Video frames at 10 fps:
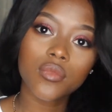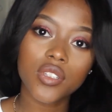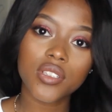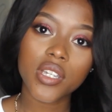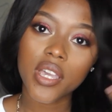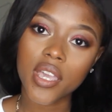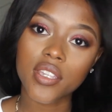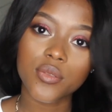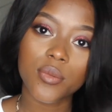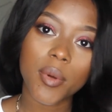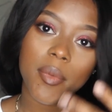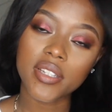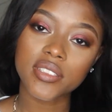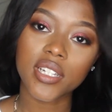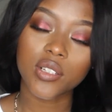One thing I hate is when my
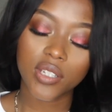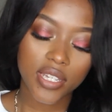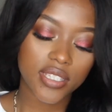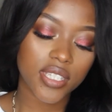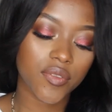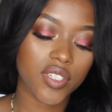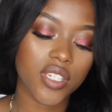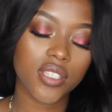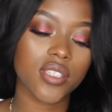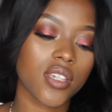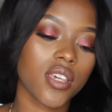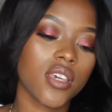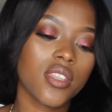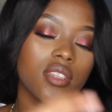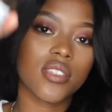bangs kind of look like 70s.
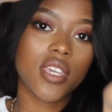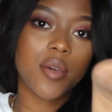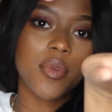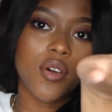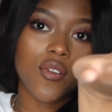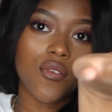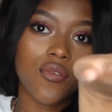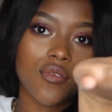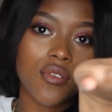Then I take a bit of